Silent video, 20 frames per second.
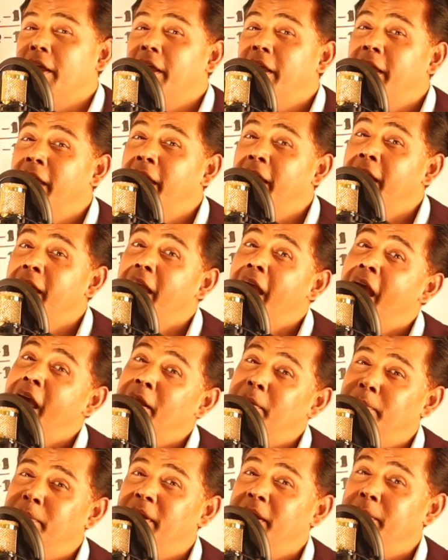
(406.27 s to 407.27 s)
A
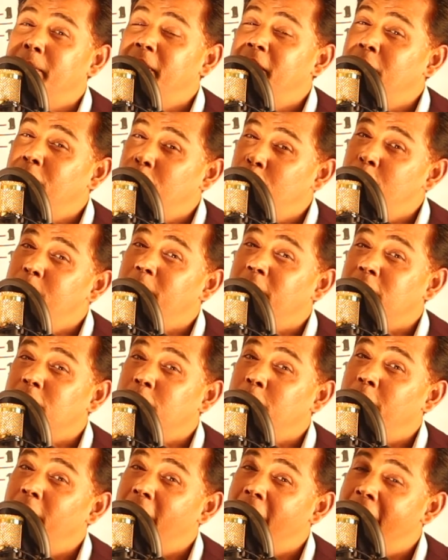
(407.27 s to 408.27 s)
and B mean two
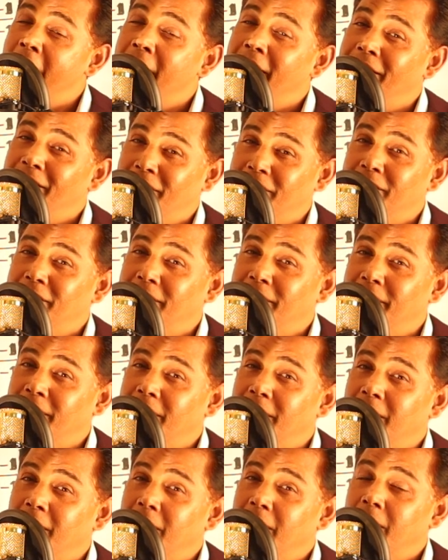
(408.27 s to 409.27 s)
person and,
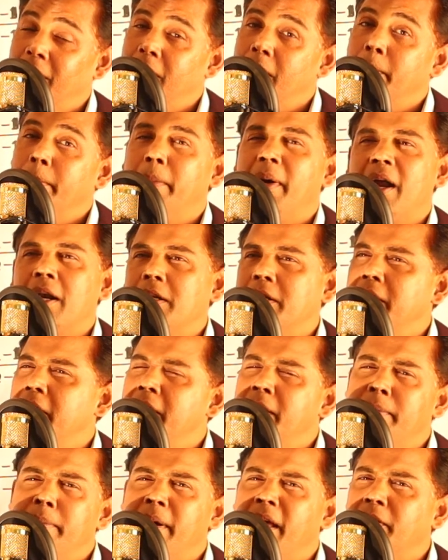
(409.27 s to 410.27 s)
but
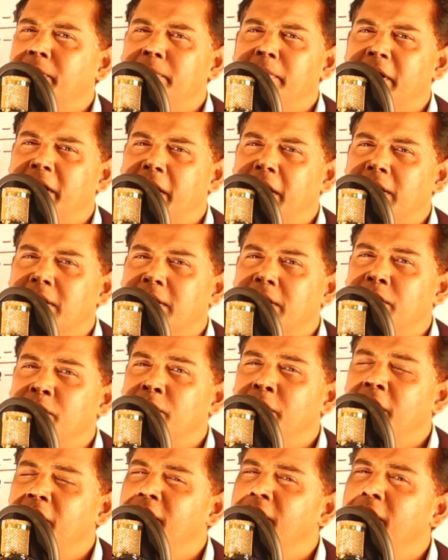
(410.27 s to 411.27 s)
in mathematics you
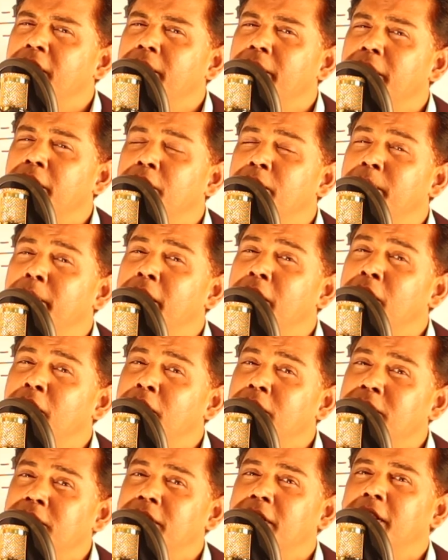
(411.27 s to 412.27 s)
may
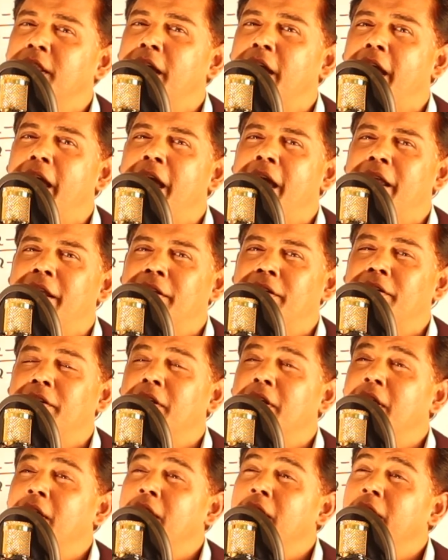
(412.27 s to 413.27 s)
not see the and.
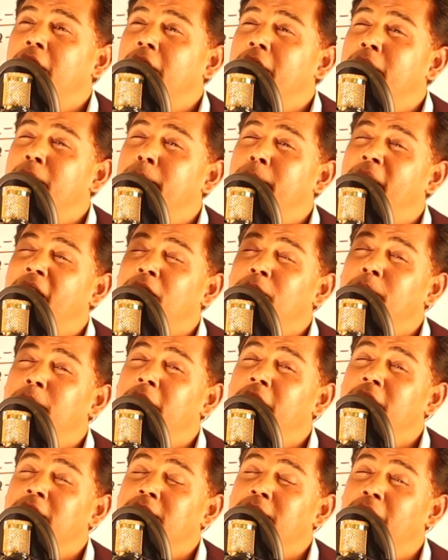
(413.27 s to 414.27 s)
In
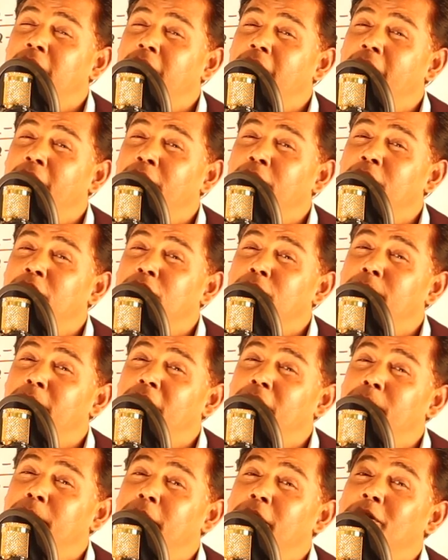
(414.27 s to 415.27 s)
mathematics the language
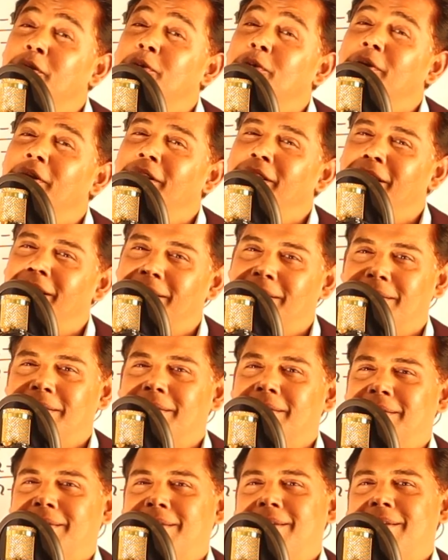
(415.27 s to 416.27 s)
might be together,
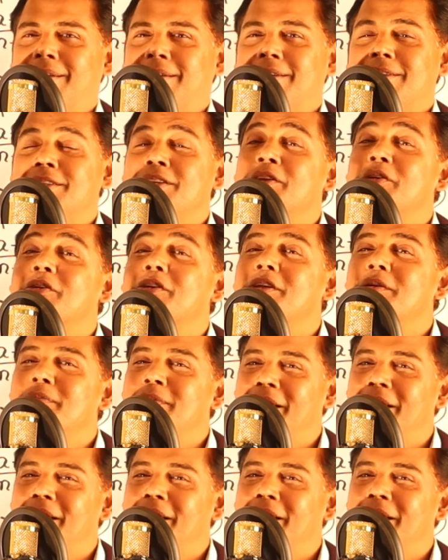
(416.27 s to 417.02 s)
synonym